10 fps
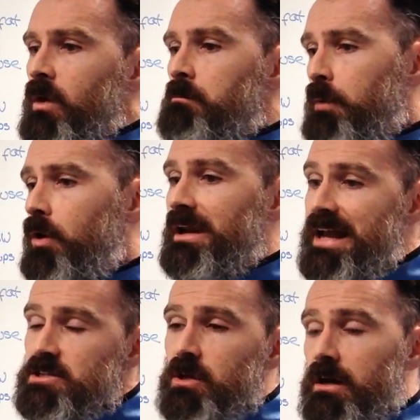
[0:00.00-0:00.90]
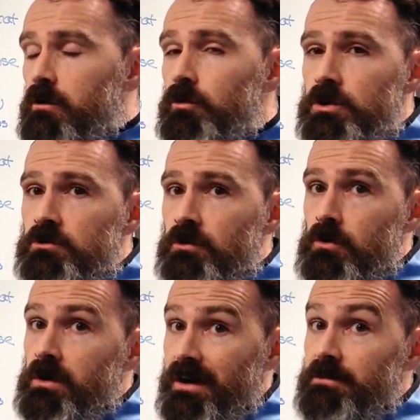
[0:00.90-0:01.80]
but let's kind of run you
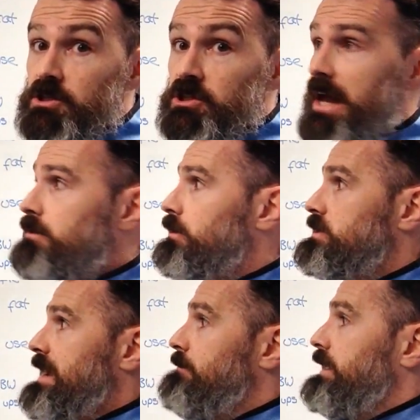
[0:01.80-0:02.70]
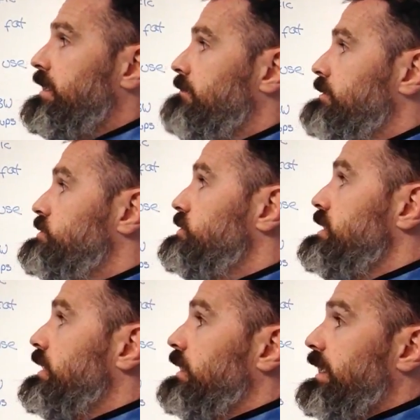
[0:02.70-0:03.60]
through kind of a general template of it so that
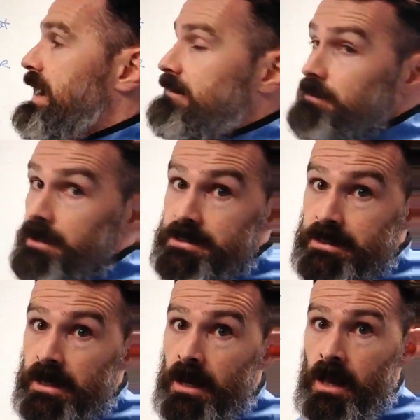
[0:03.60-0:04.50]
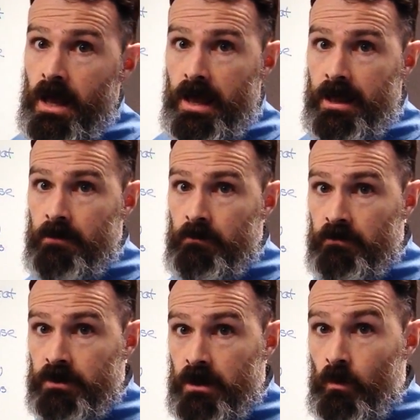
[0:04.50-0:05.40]
you can kind of have an idea
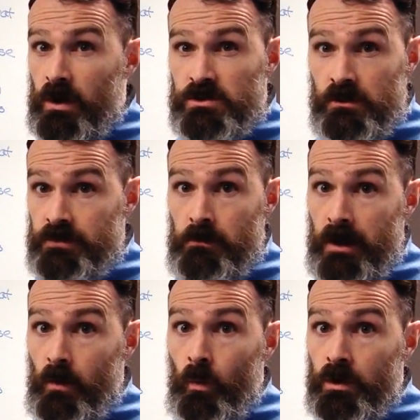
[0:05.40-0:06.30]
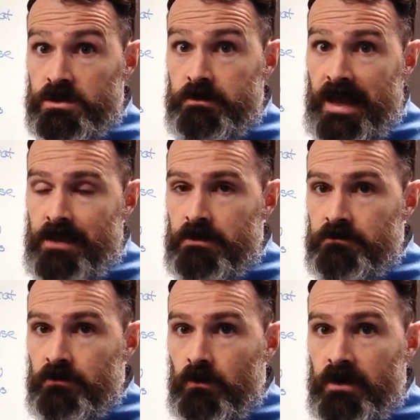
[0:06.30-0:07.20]
of kind of what stuff you might want to be
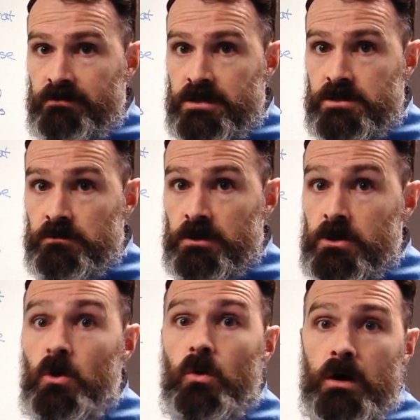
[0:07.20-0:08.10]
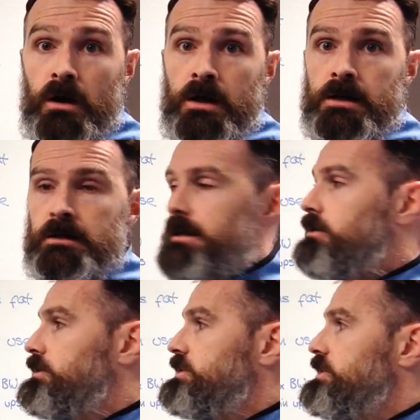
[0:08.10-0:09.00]
aiming for if this is something you're kind
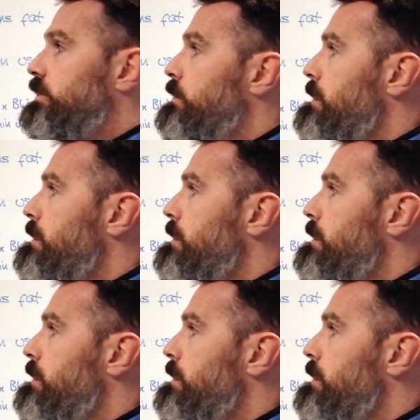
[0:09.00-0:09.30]
of looking to do.